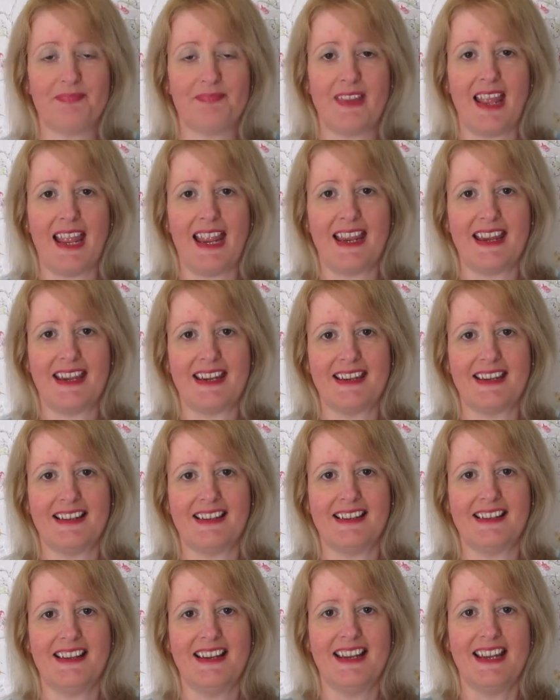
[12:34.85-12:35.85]

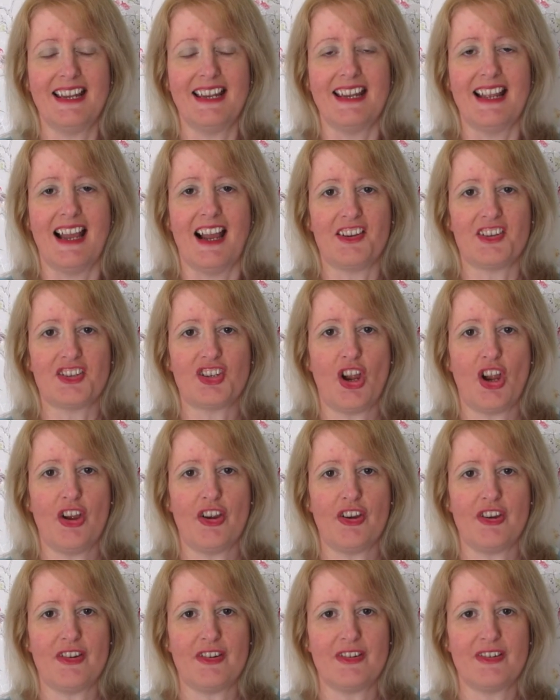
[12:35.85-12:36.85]
And I
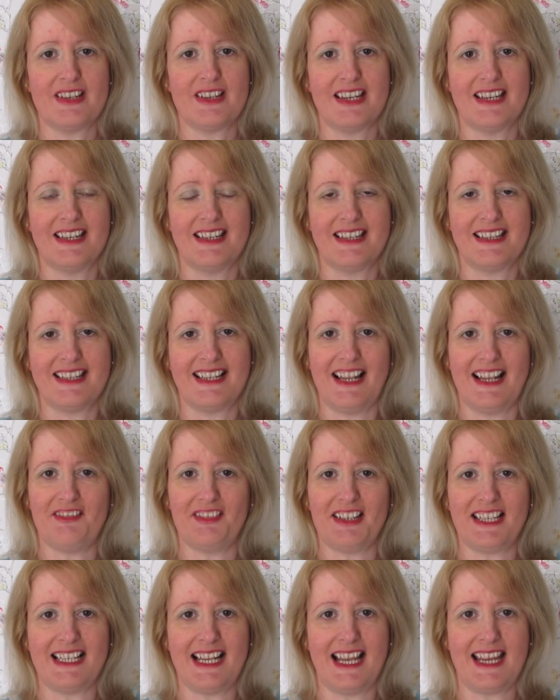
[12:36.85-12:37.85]
showed the
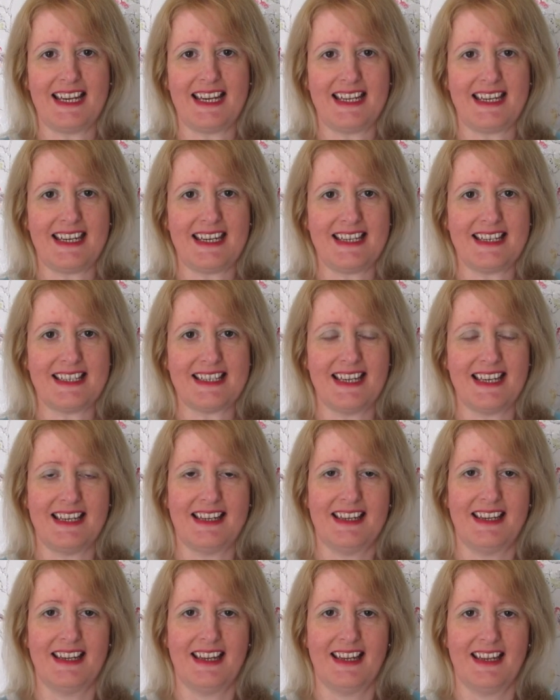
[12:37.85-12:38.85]
lovely ladies
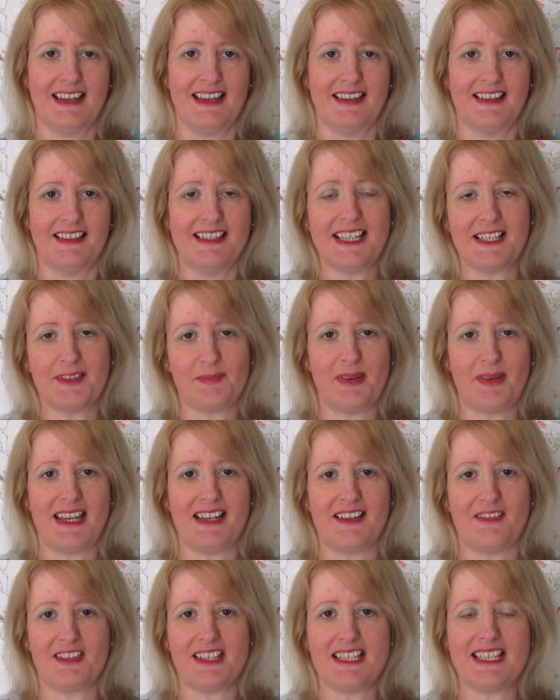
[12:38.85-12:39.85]
little
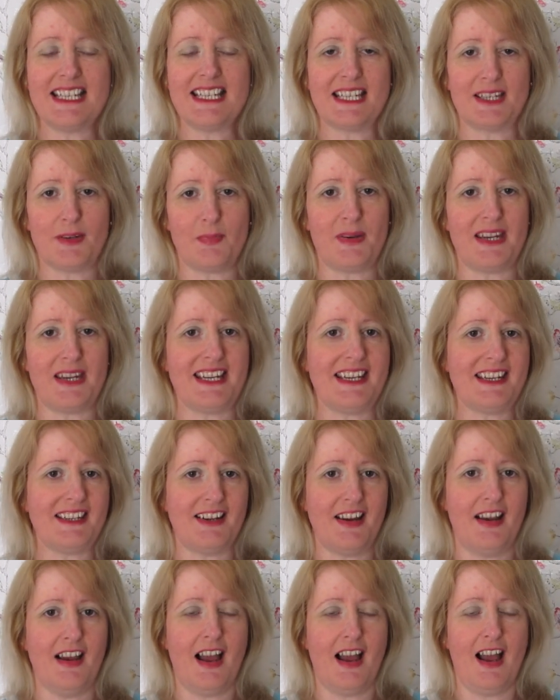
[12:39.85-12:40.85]
bit of a sneak peek
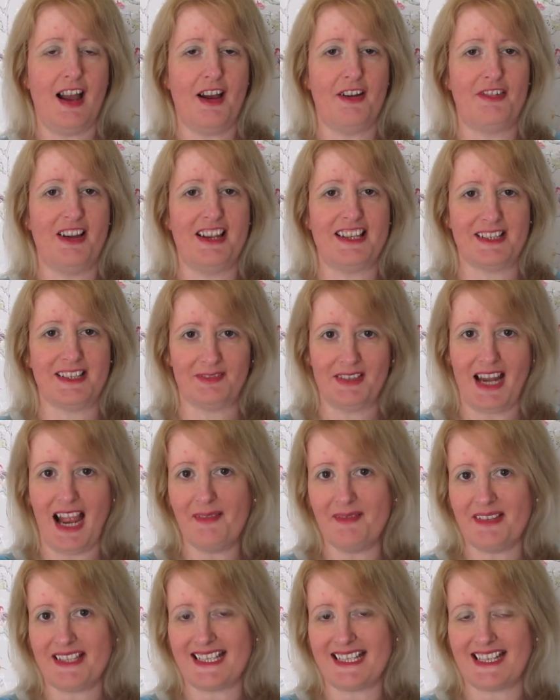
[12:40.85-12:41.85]
of some
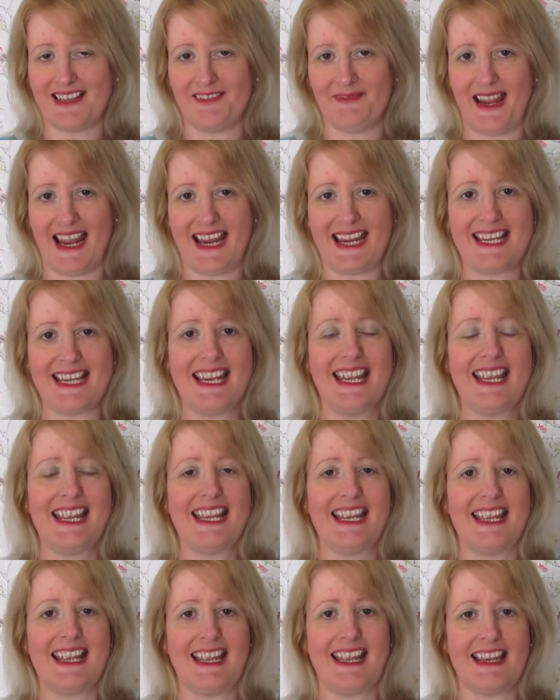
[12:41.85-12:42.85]
garments that I made,
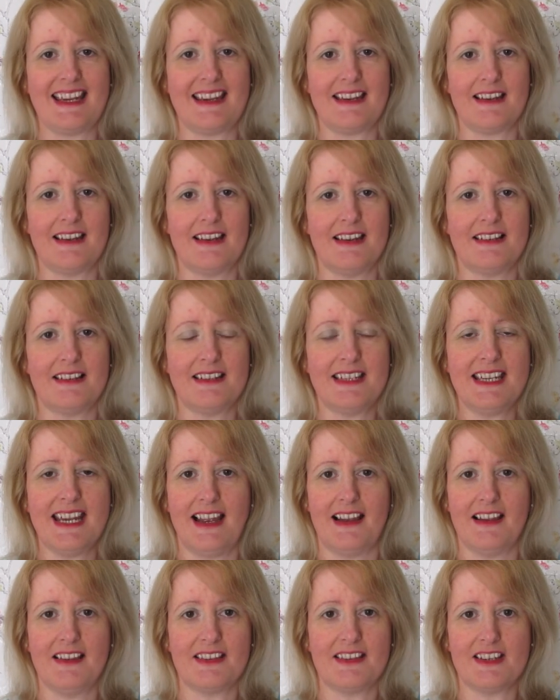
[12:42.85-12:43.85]
and
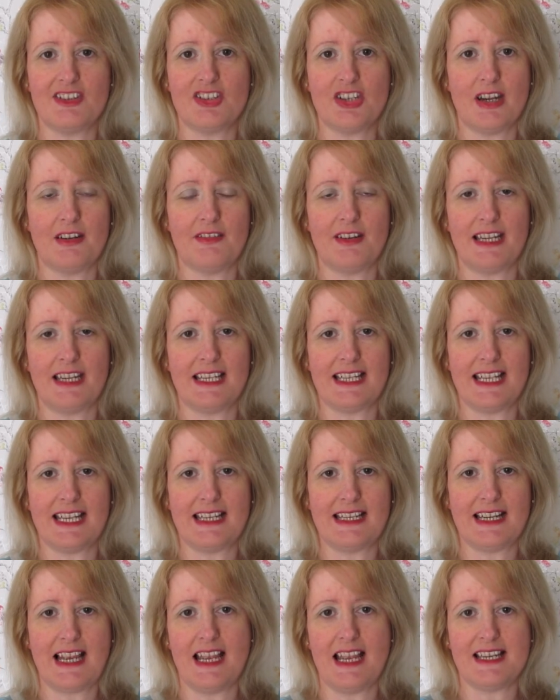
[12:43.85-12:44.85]
yeah, the shirring
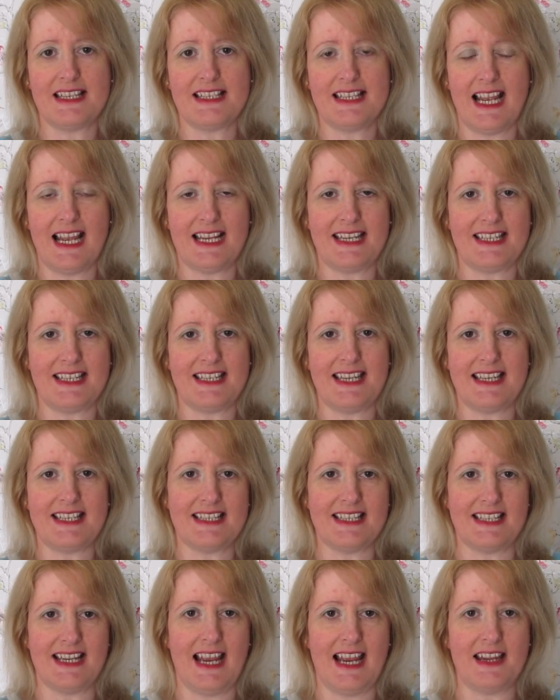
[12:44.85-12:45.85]
that I started
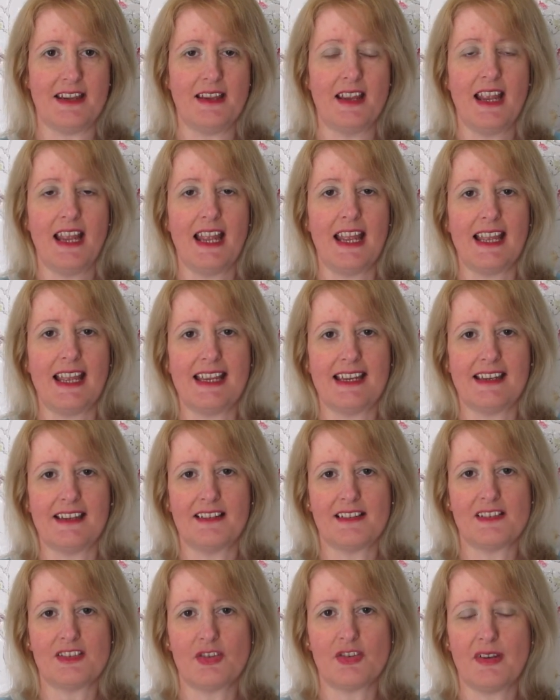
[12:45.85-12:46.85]
yesterday,
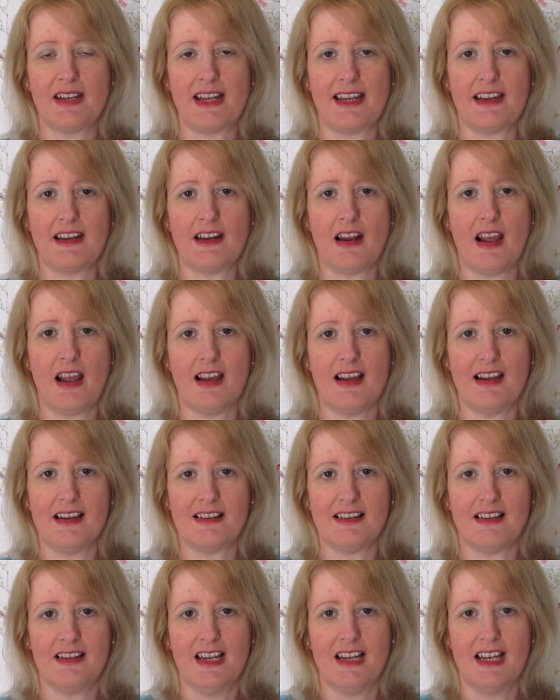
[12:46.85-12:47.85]
and doing it
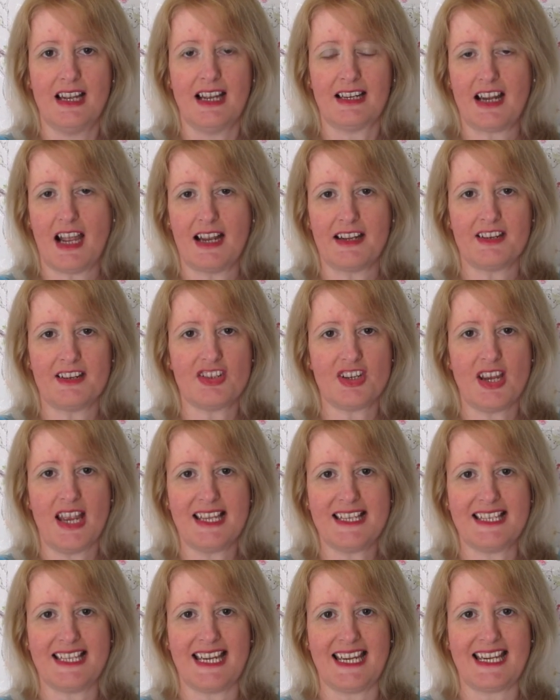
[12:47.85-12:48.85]
on a cotton
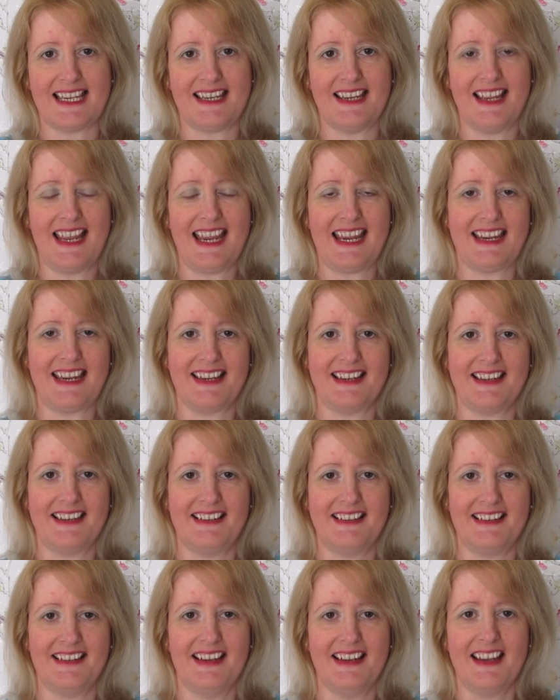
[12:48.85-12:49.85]
jersey.
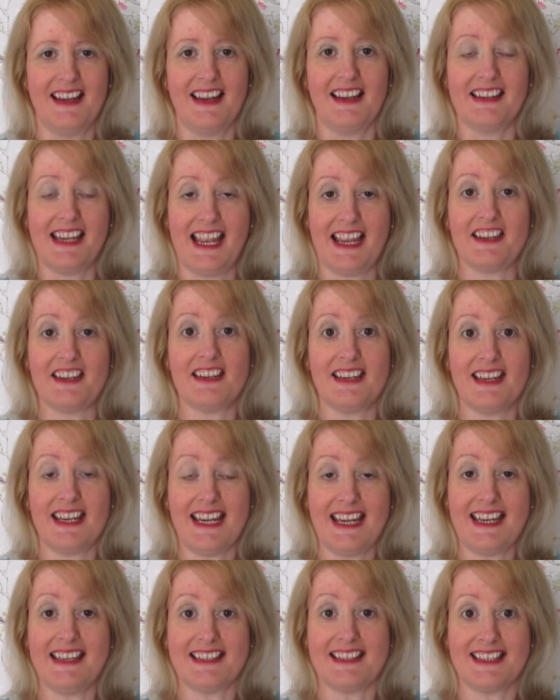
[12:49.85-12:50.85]
And yeah,
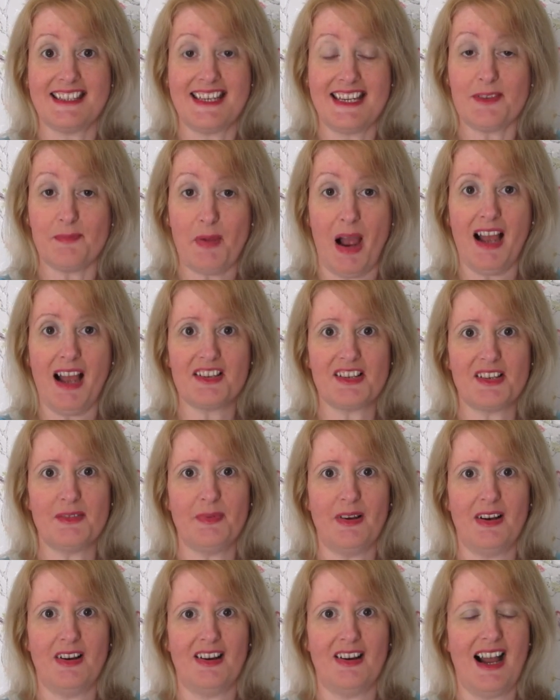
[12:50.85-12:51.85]
it is
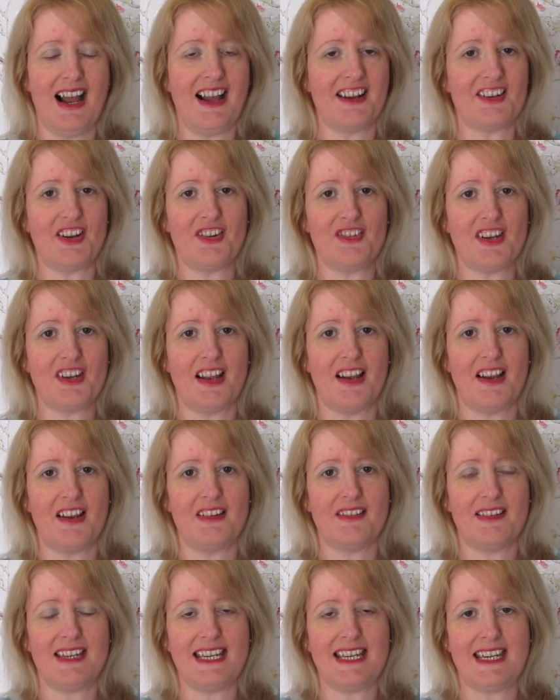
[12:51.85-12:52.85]
possible. I don't
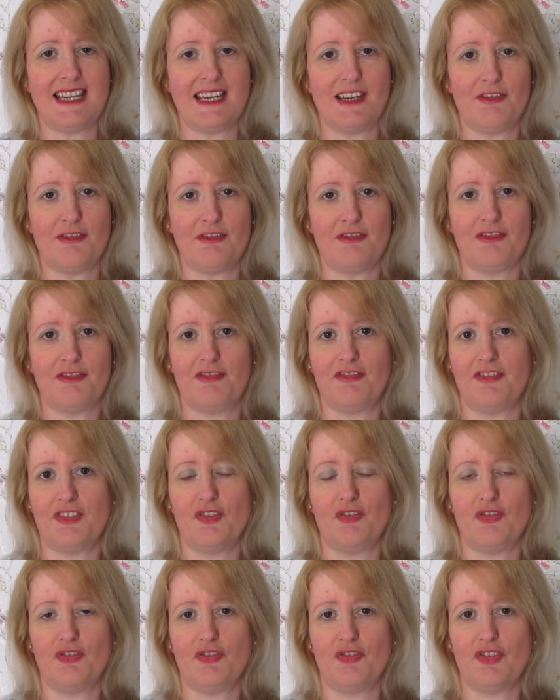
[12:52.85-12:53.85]
know if
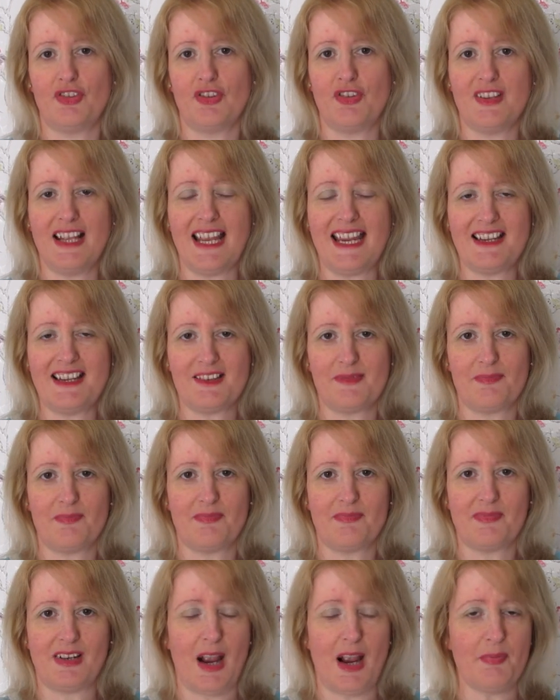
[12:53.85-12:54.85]
you knew that.
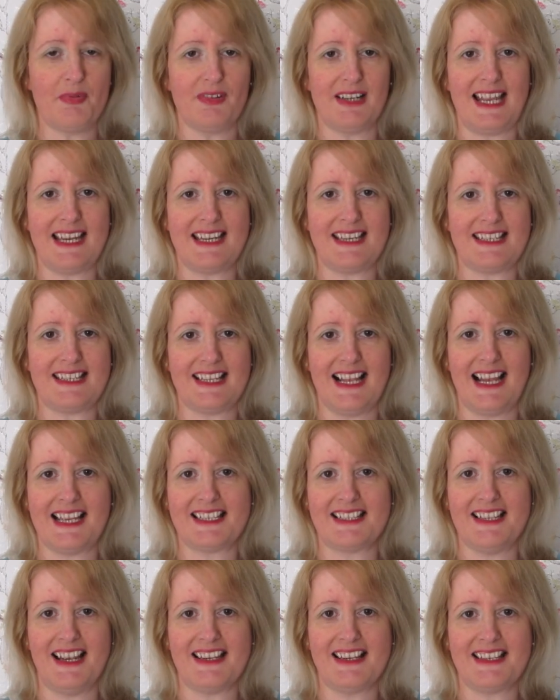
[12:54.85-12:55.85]
A couple of ladies
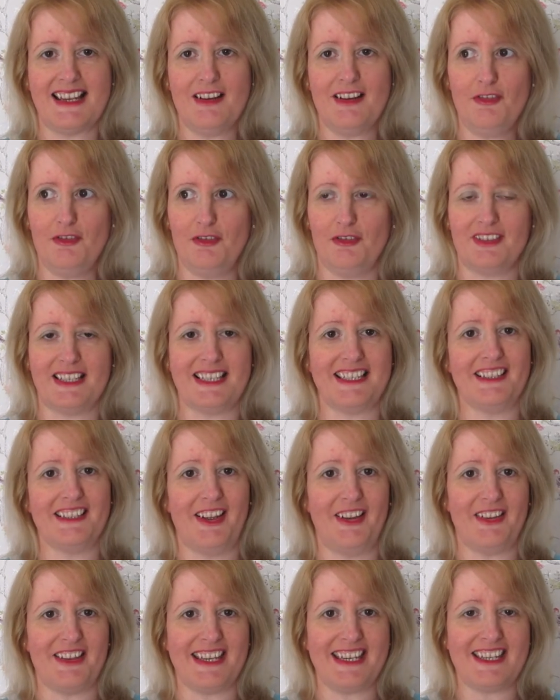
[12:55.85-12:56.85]
last night said, oh, didn't
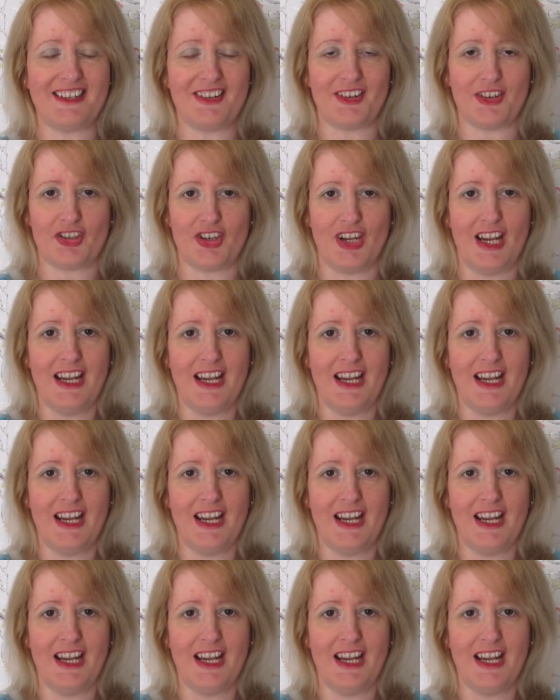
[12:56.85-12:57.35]
know that you could